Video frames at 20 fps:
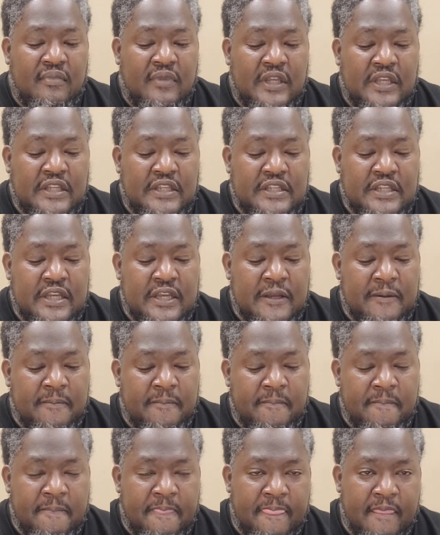See,
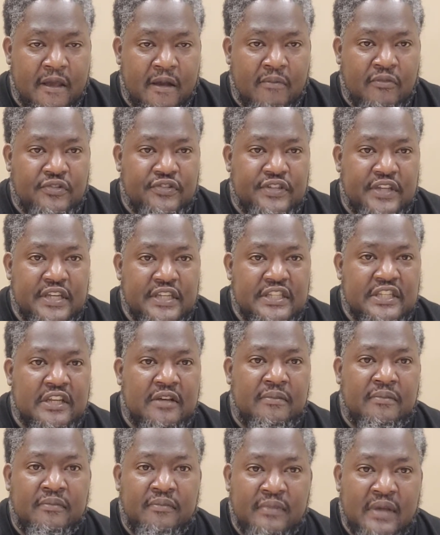I'm going to say
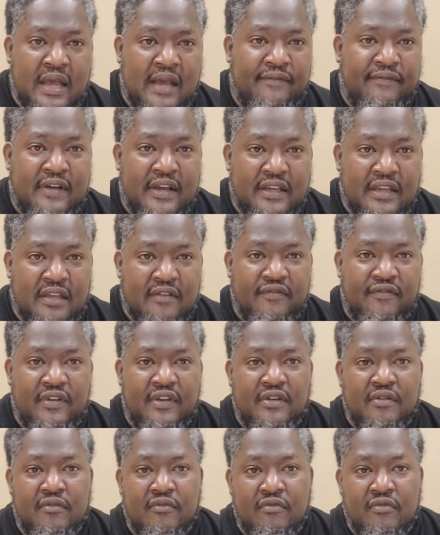something after I get
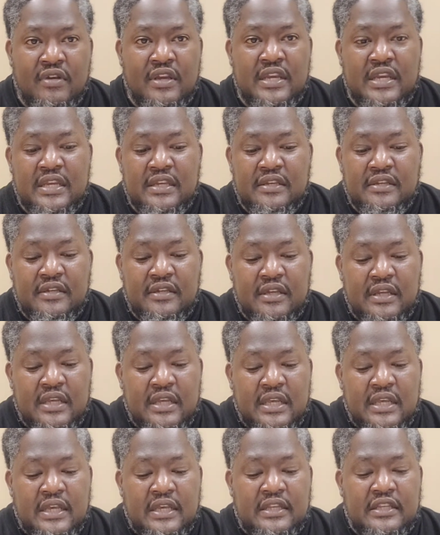finished reading
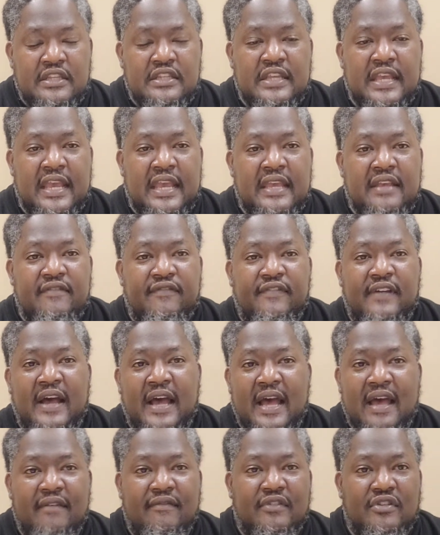James
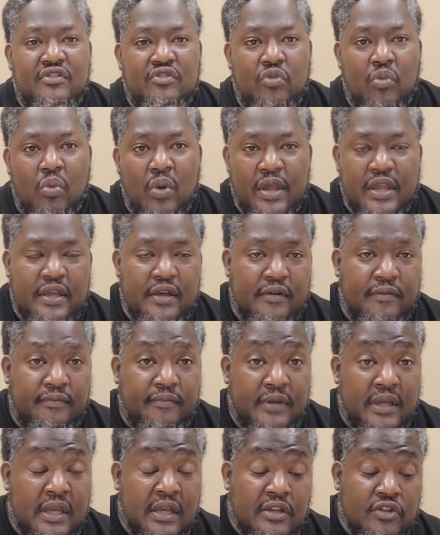5 and 12.
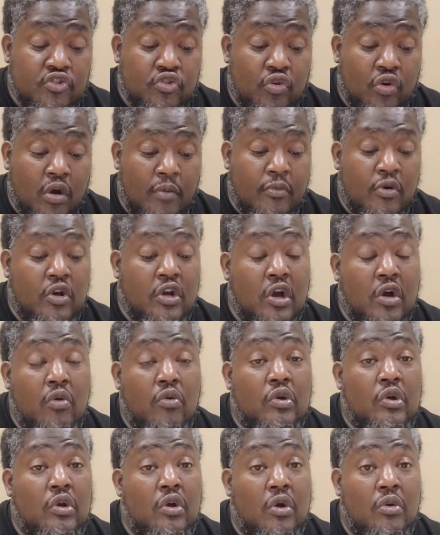So I'm going
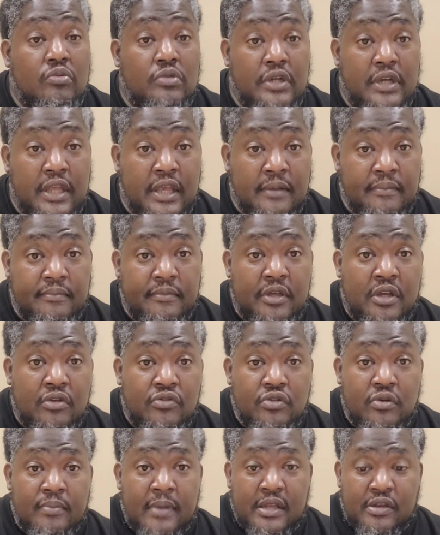to go to that, because
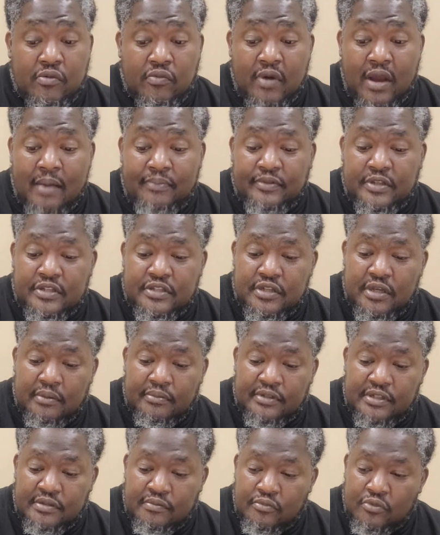I'm about to wrap this up
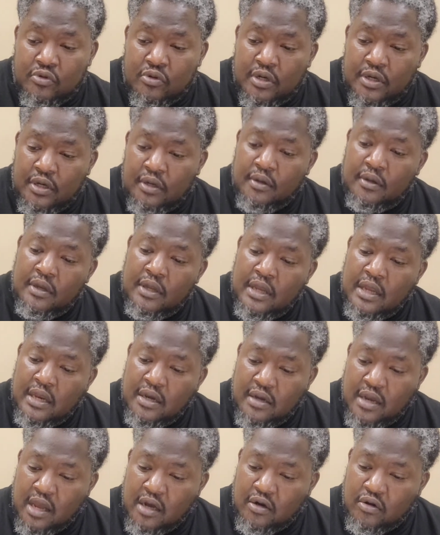this morning.
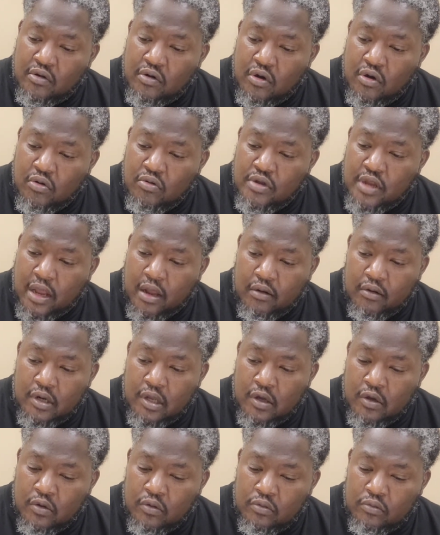I'm not going to hold y'all
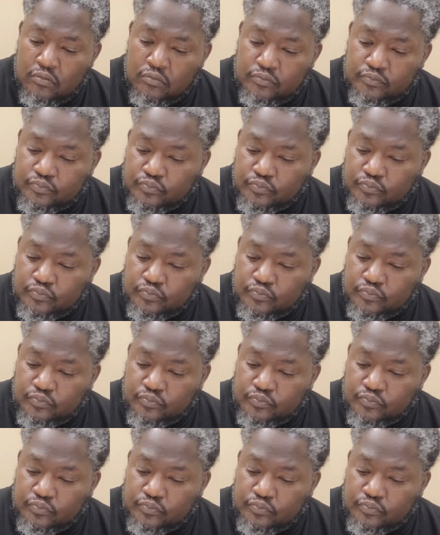long.